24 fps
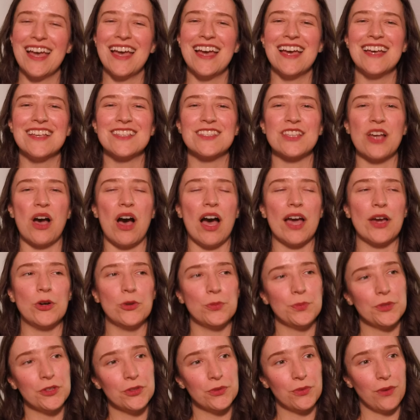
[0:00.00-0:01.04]
So I
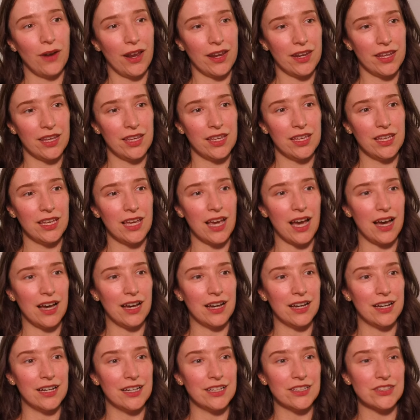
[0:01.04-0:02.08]
hope you're ready
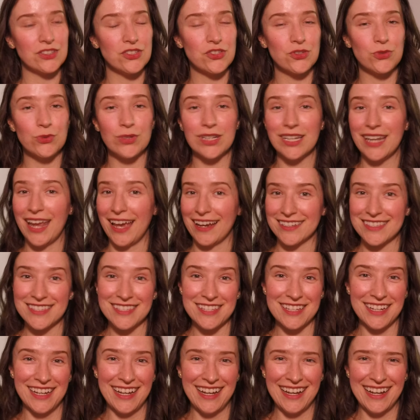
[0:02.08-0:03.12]
uh, to
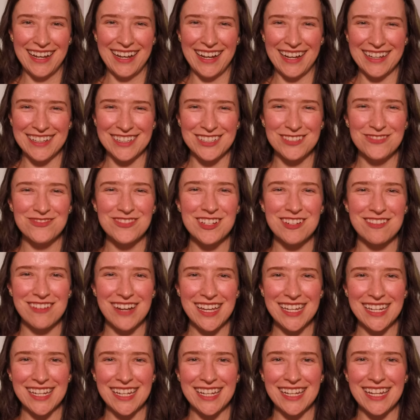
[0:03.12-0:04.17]
connect. I hope you're
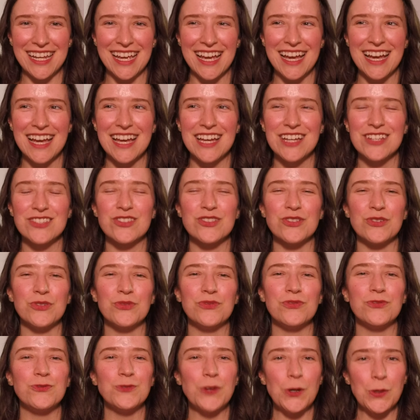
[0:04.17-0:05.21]
ready to
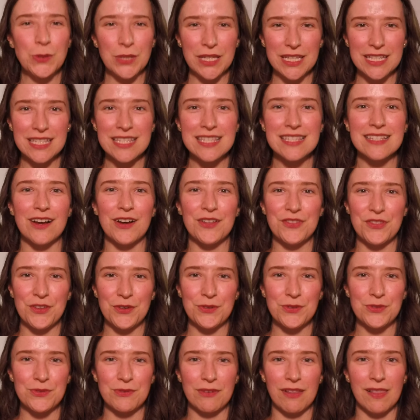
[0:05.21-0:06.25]
focus on
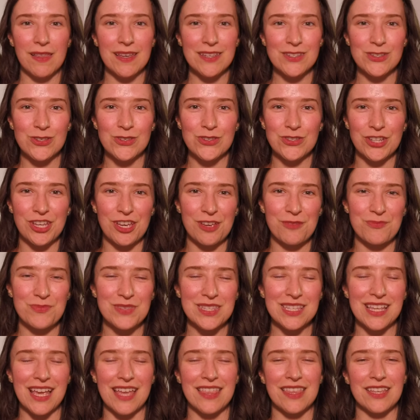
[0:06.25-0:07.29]
those
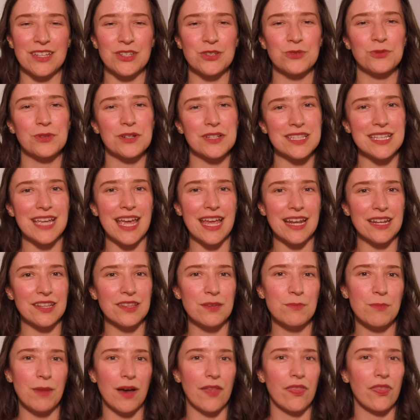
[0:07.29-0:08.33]
relationships, and then towards the end of the
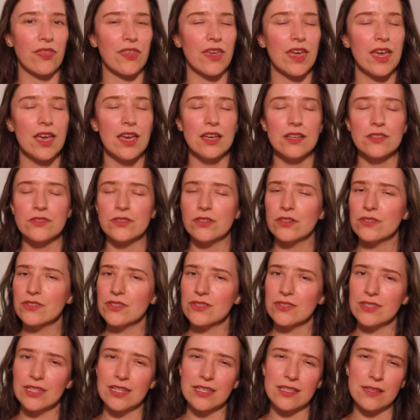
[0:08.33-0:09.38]
month to
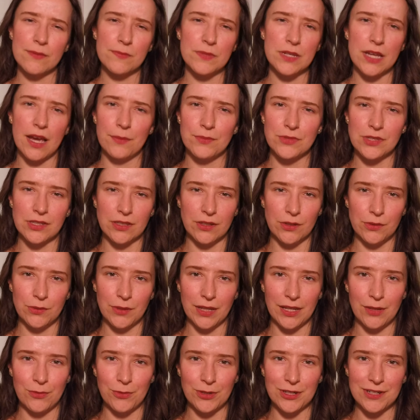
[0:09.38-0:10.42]
also take some time to go
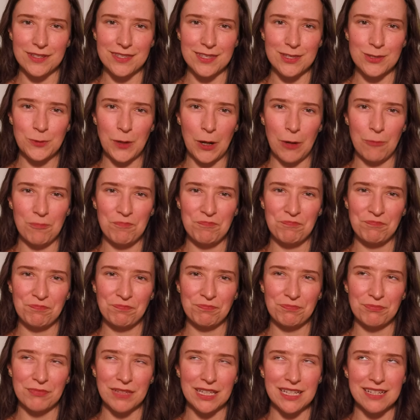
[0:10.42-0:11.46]
inwards as well,
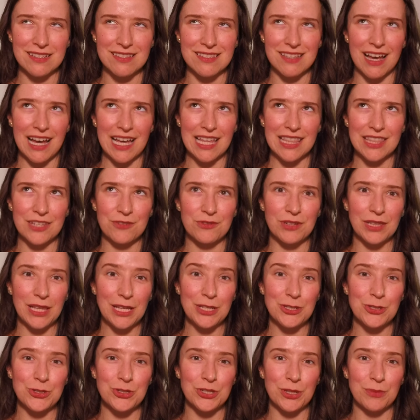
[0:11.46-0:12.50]
because the
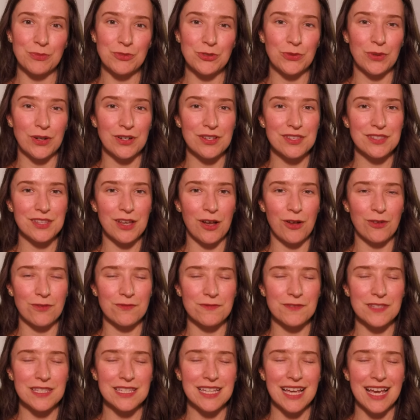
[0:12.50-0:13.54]
relationship to
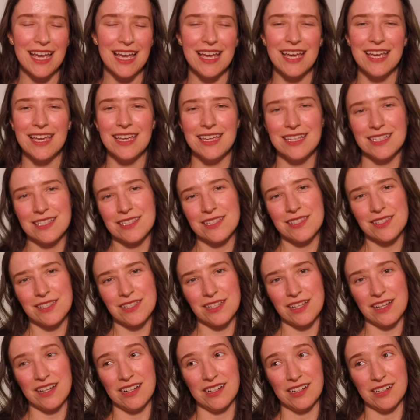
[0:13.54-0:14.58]
ourselves is
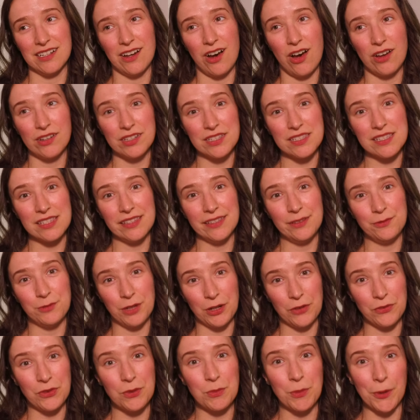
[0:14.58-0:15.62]
uh, honestly one
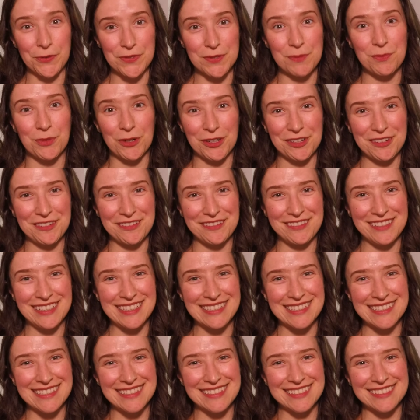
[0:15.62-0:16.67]
of the most important
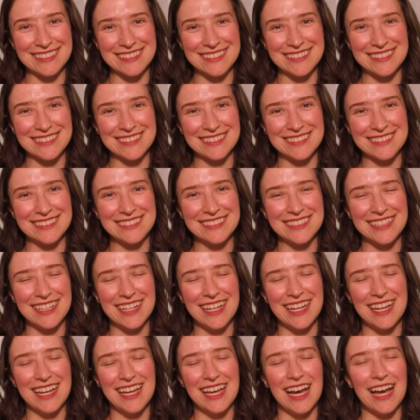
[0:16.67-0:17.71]
ones.
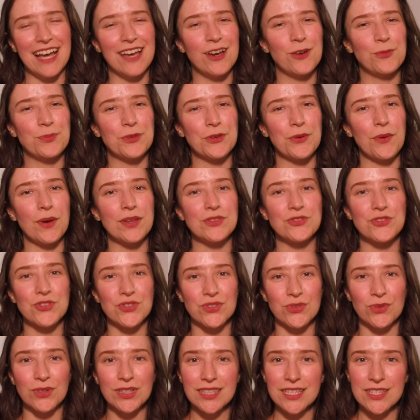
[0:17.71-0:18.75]
I hope you
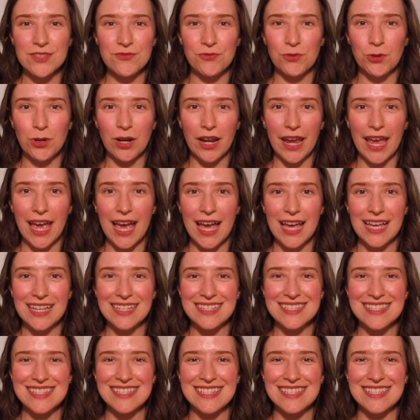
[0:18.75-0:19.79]
enjoyed this
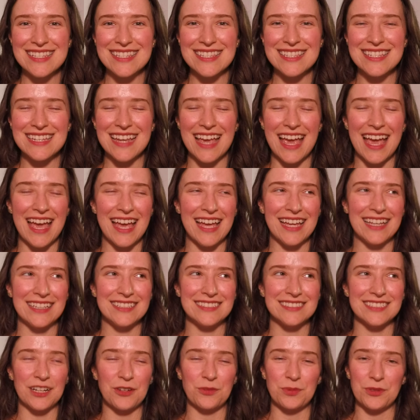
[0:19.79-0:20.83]
forecast,
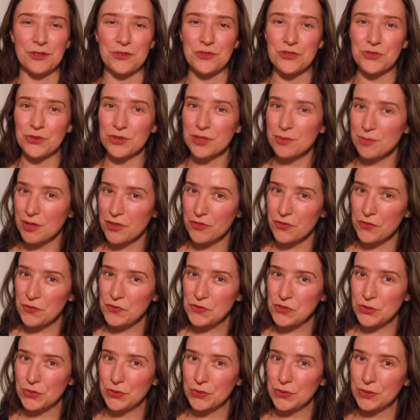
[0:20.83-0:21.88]
and I hope you enjoy the month of
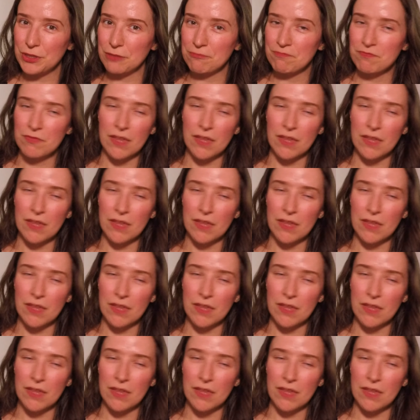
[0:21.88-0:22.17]
June.